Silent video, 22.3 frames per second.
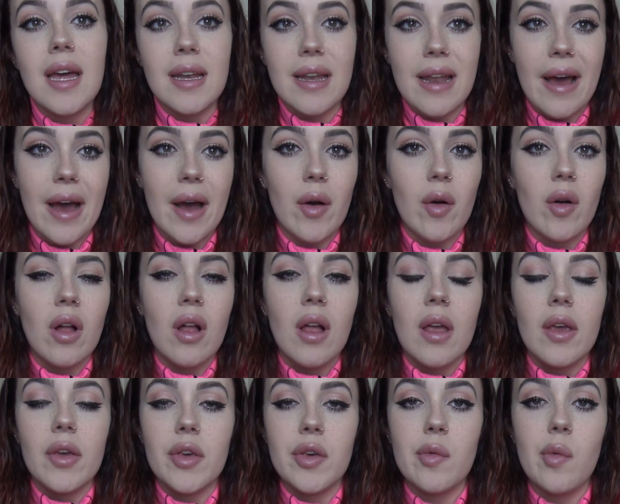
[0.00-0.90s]
Now
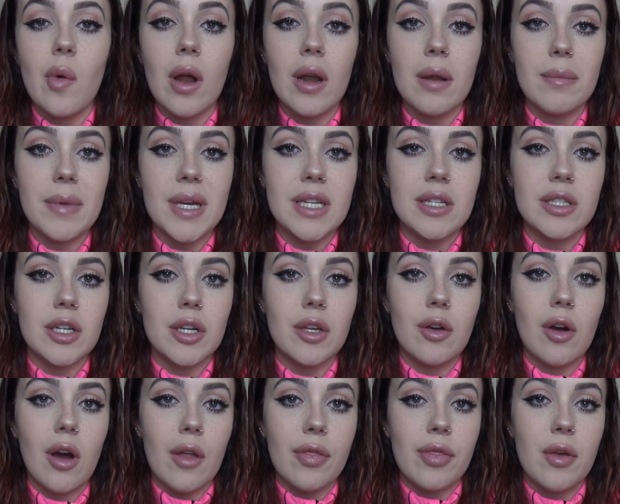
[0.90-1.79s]
you want to make sure
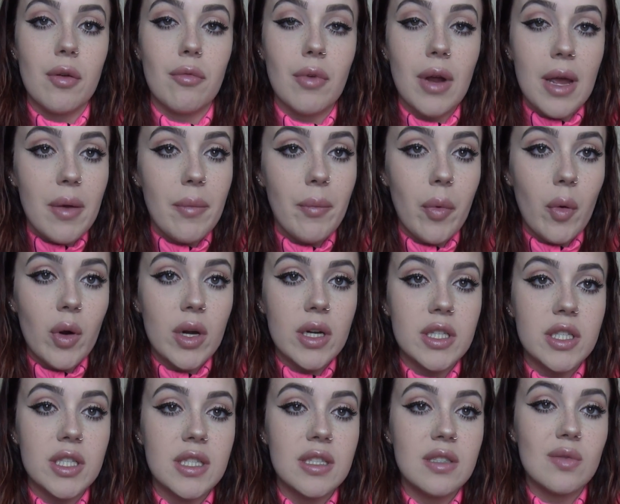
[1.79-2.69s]
you got the right
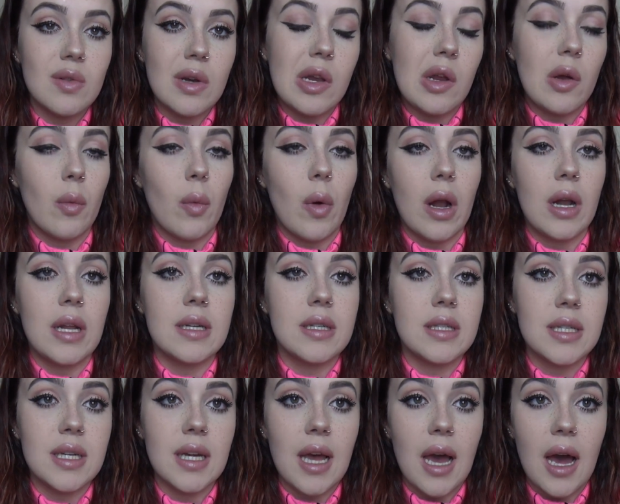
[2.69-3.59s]
portions when you're
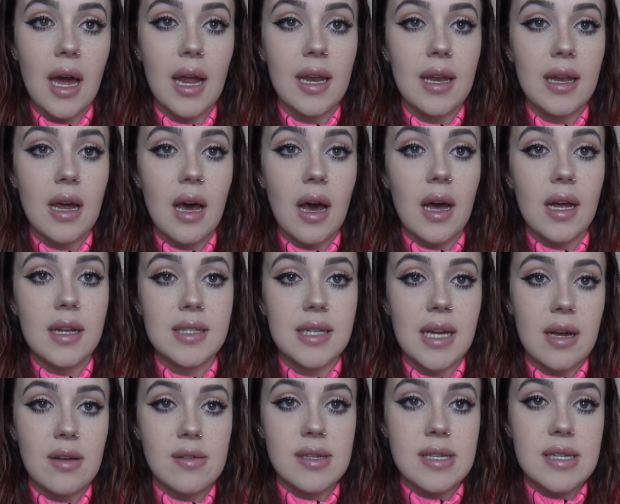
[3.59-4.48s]
wanting to cut
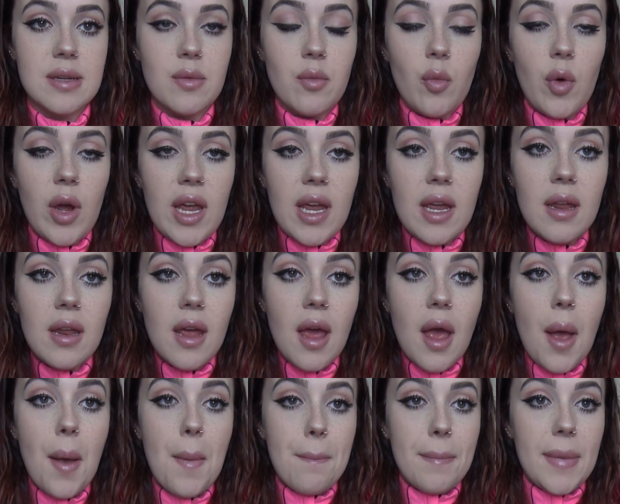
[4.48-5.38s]
down some weight,
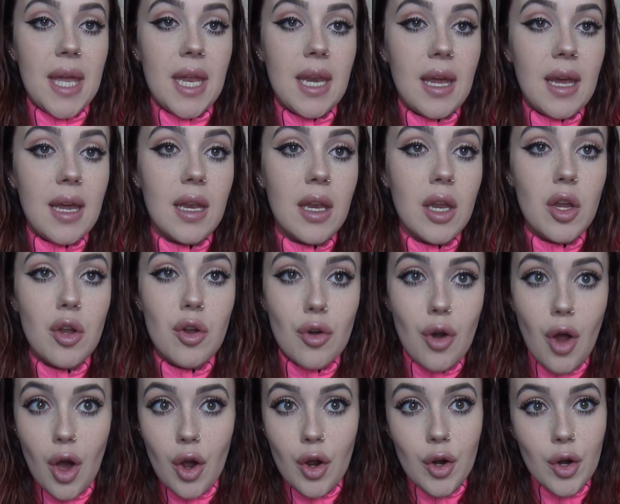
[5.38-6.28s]
meaning you're
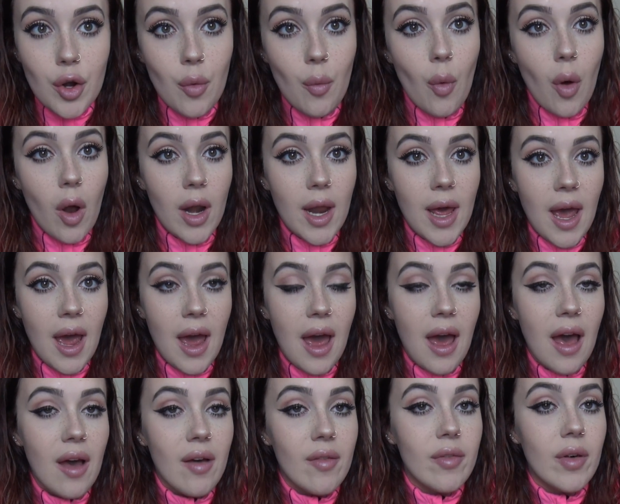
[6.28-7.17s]
not going to want to
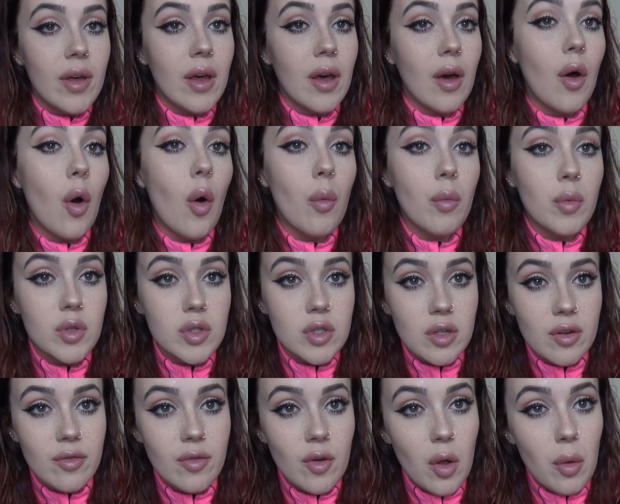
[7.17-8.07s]
have
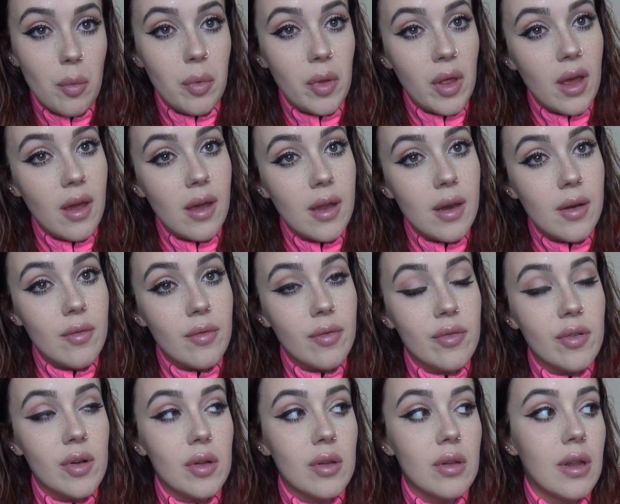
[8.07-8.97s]
almost your full plate
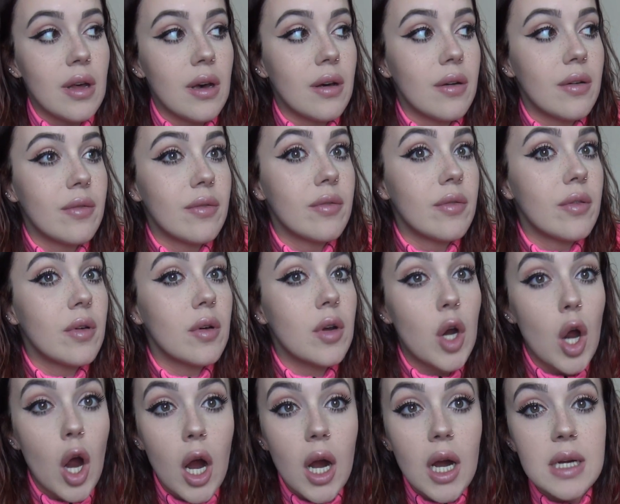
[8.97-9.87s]
full of
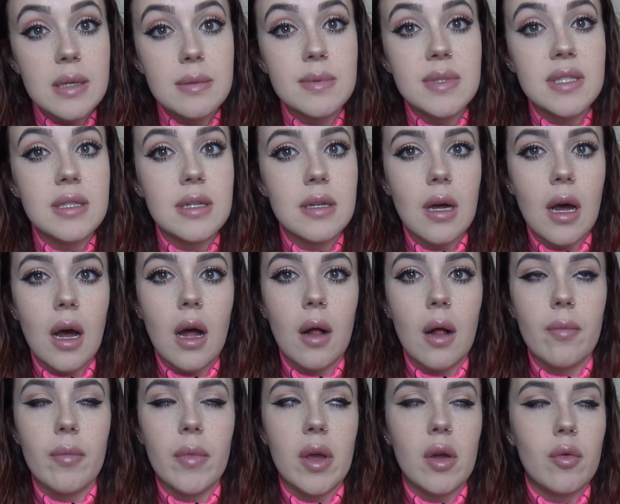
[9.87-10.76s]
carbs,
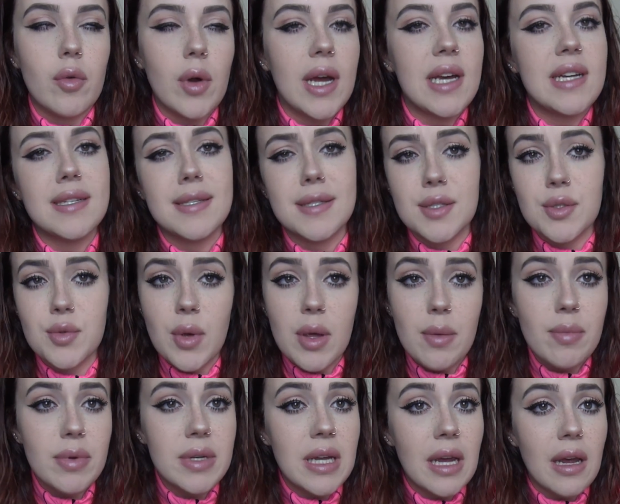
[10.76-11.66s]
like rice,
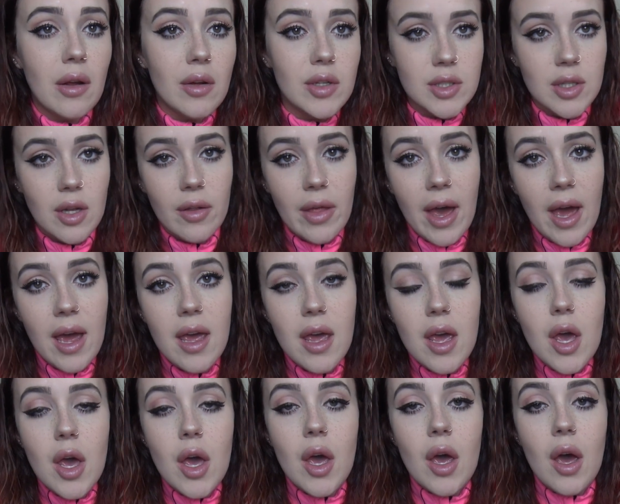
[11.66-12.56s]
sweet potatoes, all that.